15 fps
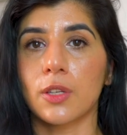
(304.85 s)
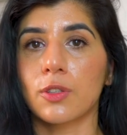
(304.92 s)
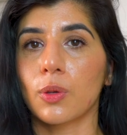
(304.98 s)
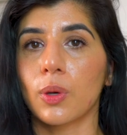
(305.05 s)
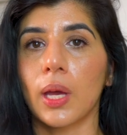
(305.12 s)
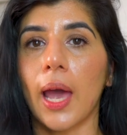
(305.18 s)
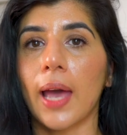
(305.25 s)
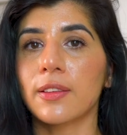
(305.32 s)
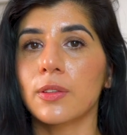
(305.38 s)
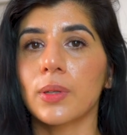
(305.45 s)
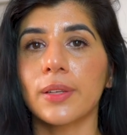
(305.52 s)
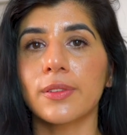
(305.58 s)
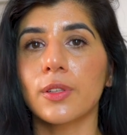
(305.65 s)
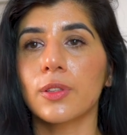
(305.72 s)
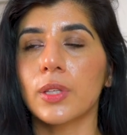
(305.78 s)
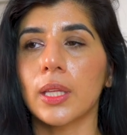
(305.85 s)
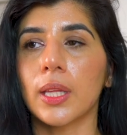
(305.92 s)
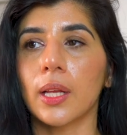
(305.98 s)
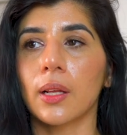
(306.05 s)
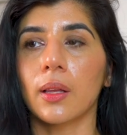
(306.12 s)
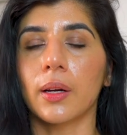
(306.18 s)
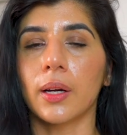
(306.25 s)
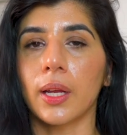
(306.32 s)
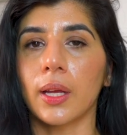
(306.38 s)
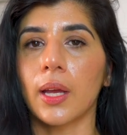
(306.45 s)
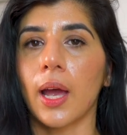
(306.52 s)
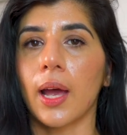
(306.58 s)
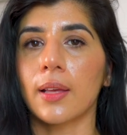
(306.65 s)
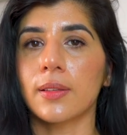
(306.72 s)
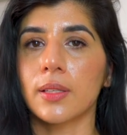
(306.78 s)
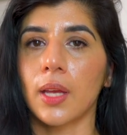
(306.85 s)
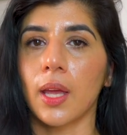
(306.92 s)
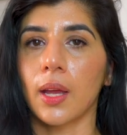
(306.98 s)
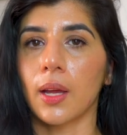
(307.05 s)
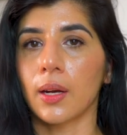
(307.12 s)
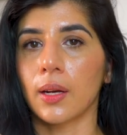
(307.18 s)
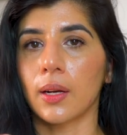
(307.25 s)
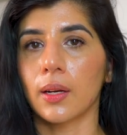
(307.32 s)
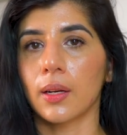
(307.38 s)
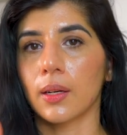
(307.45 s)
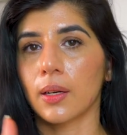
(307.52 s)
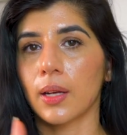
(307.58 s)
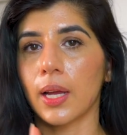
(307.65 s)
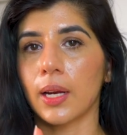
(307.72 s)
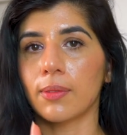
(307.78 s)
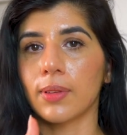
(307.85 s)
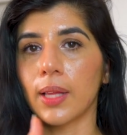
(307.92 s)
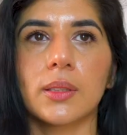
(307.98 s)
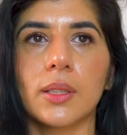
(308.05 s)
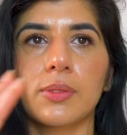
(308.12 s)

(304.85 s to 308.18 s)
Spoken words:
So as soon as you see that learning has taken kind of like,